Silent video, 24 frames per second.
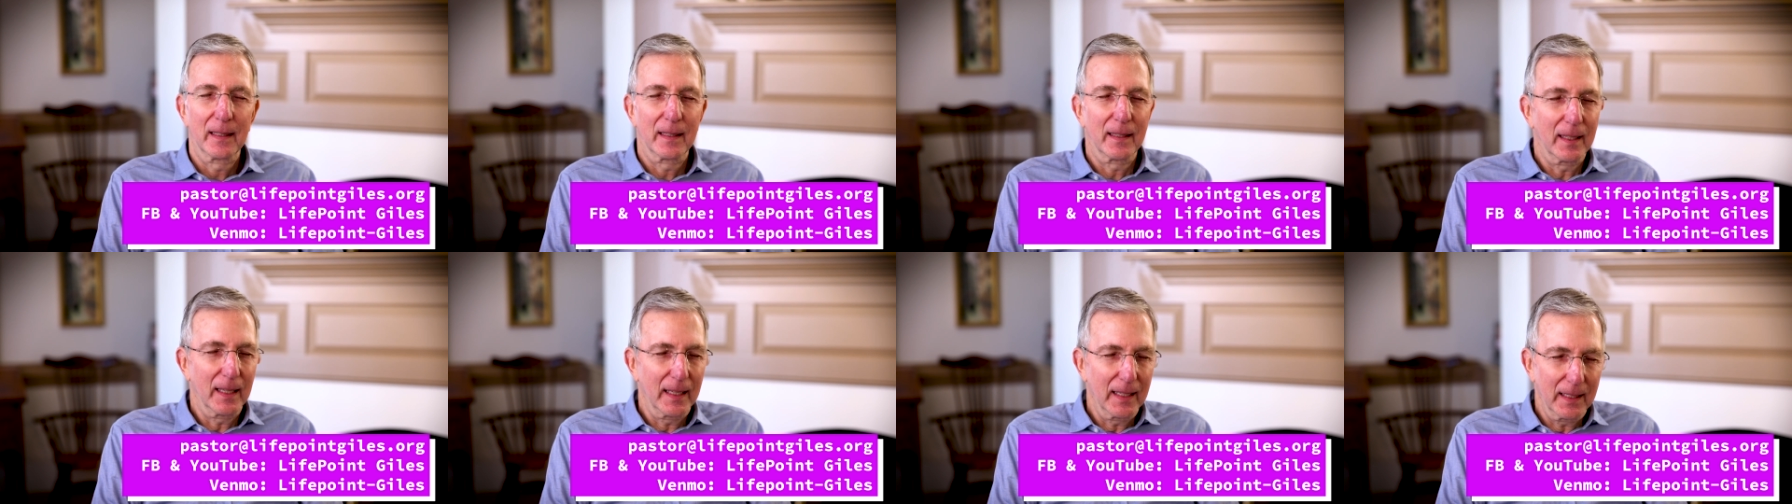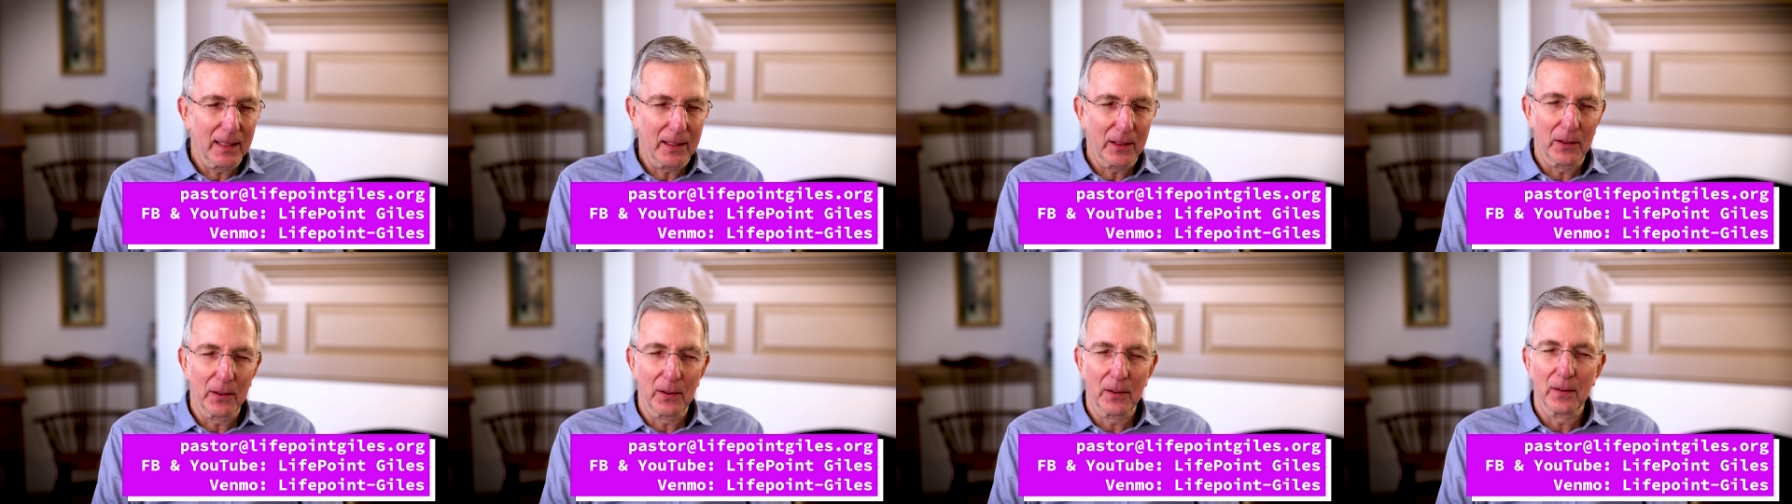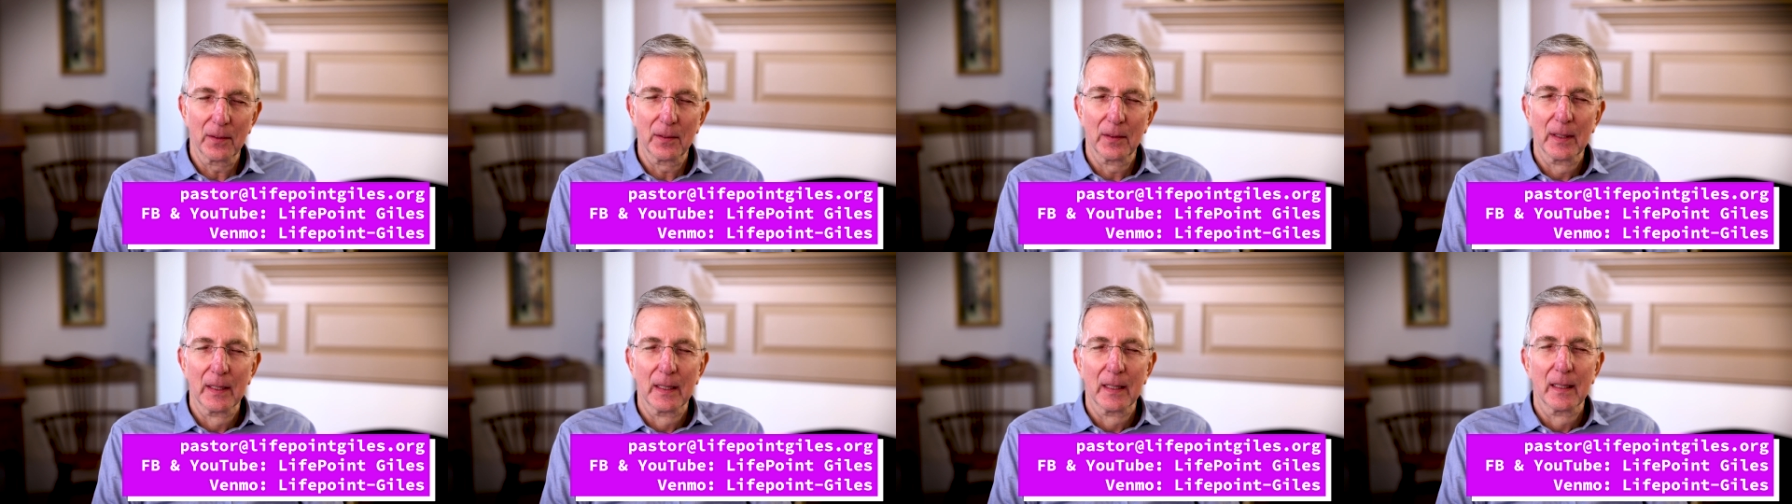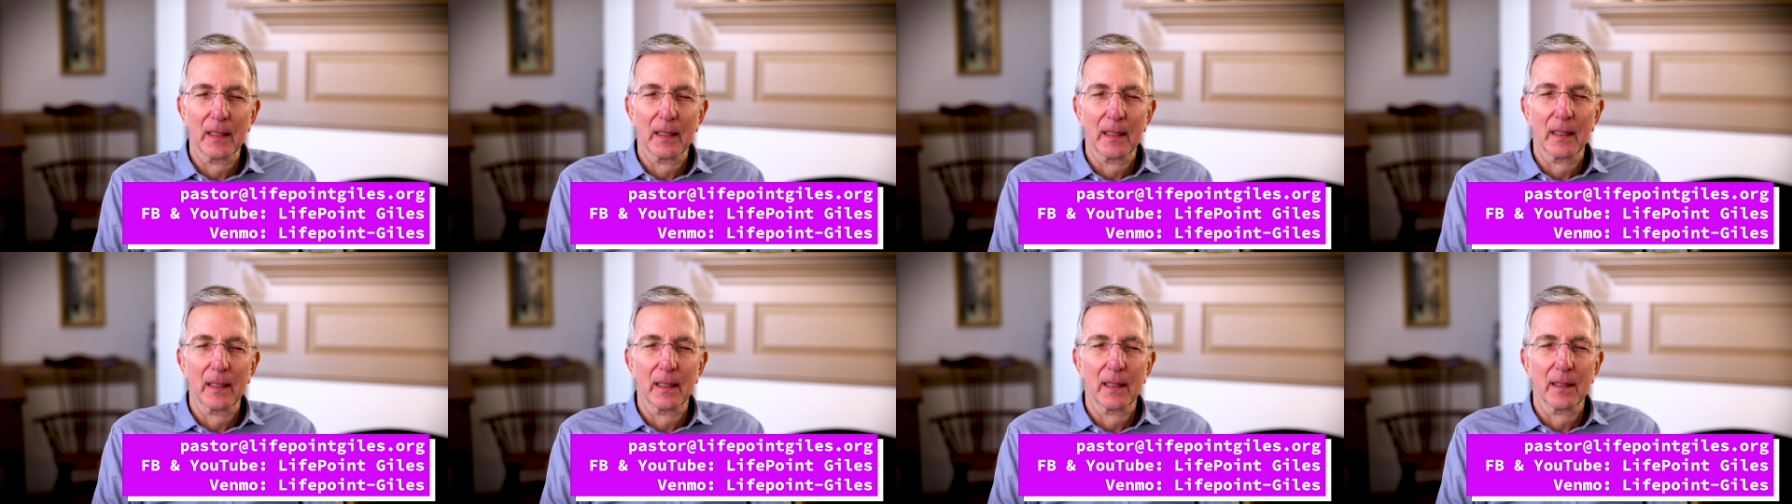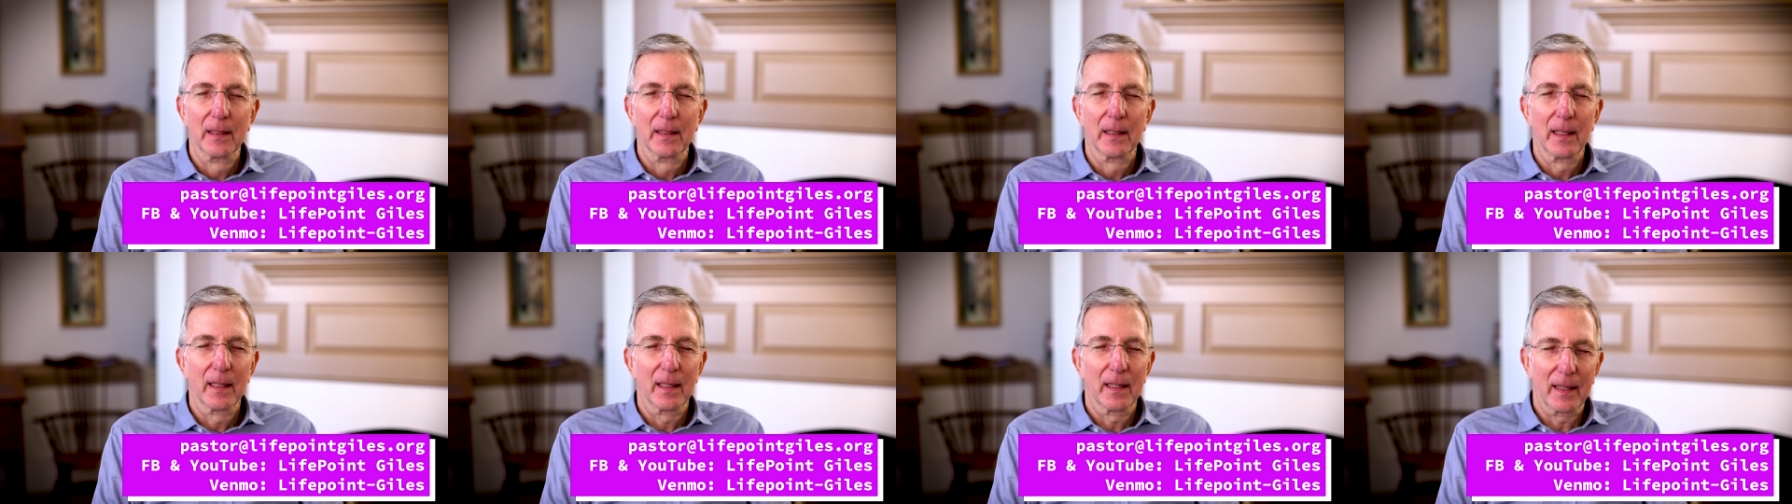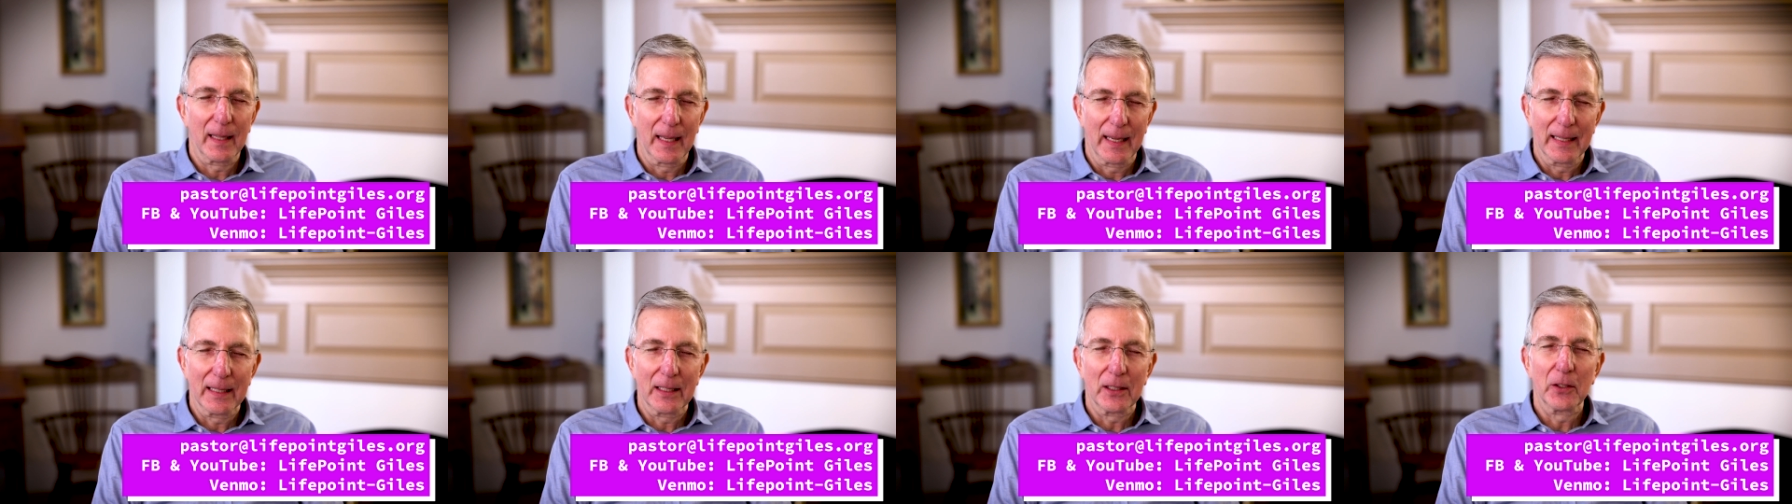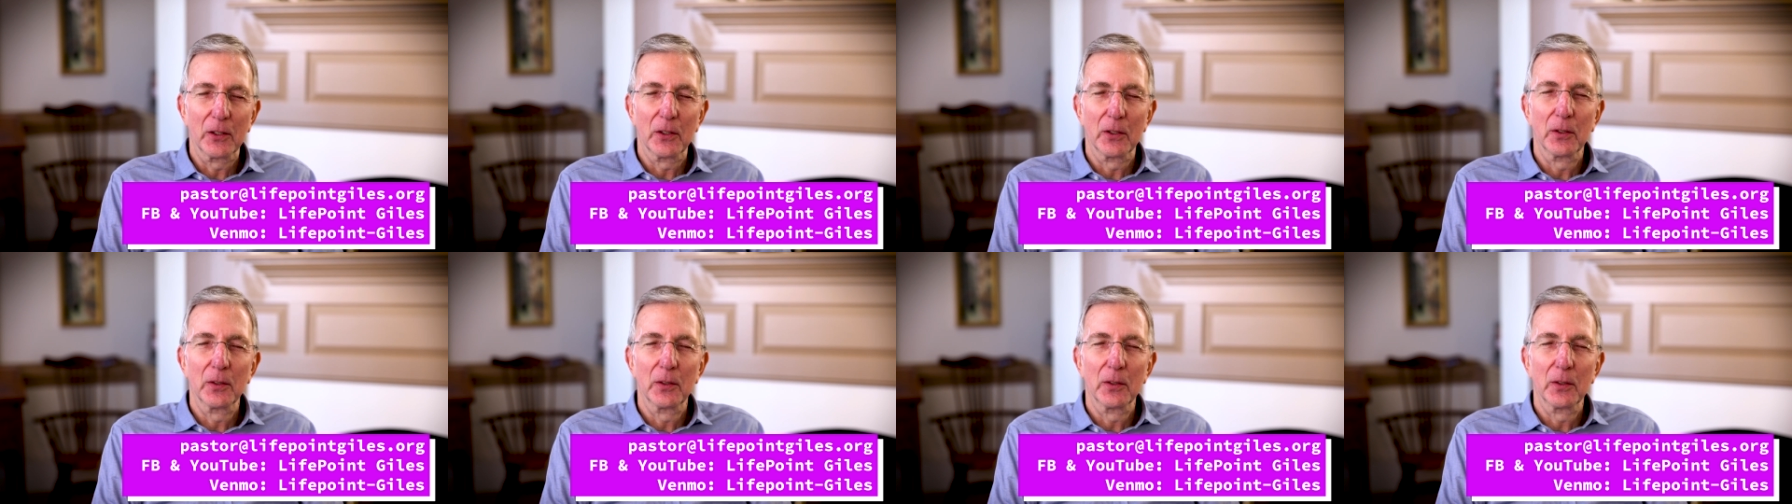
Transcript: Thank you. Thank